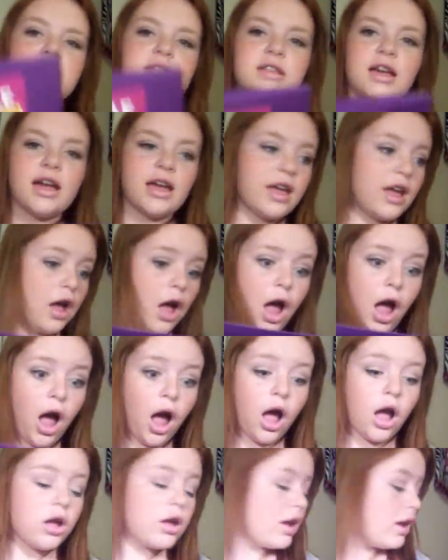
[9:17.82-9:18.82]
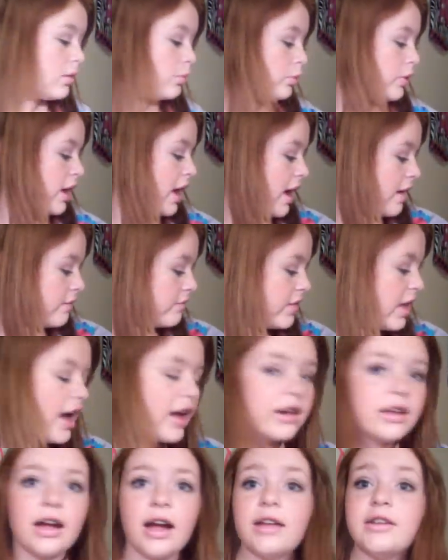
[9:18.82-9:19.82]
I have
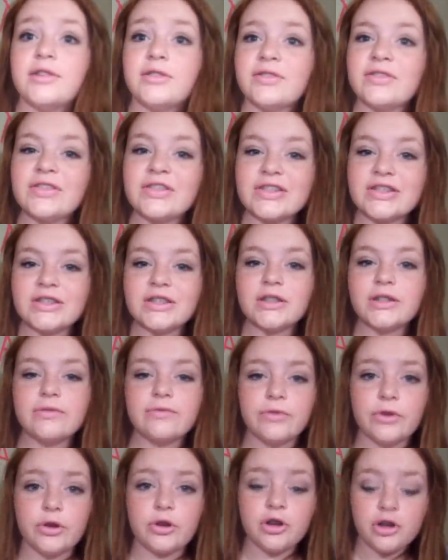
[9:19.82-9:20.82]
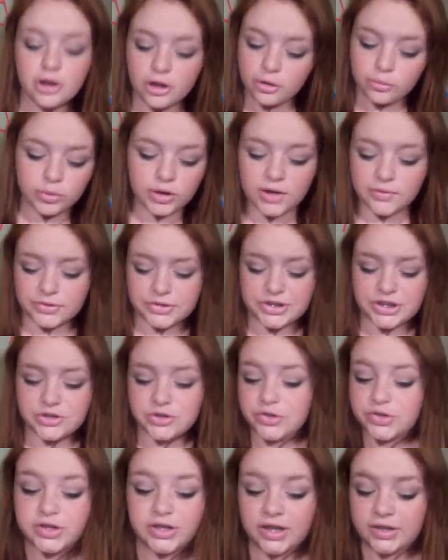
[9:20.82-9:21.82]
that kind of reserved for whatever
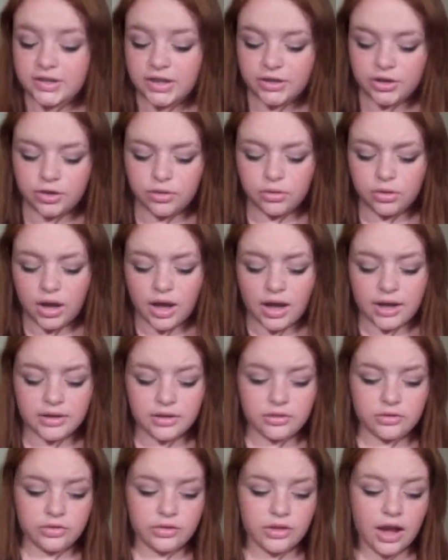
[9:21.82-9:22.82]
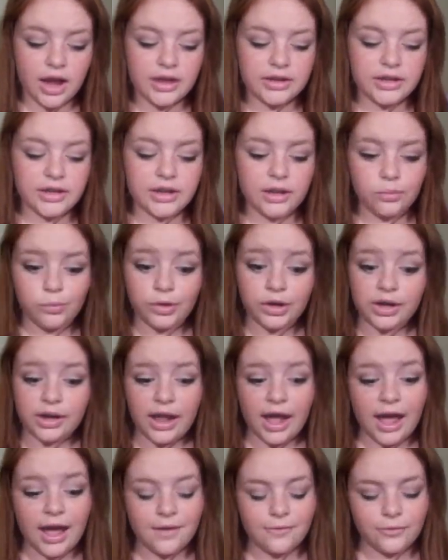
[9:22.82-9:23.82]
teacher says I know I need a
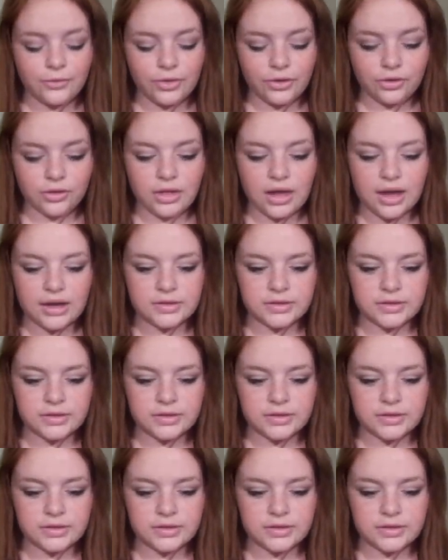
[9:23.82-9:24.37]
1.5 for their class,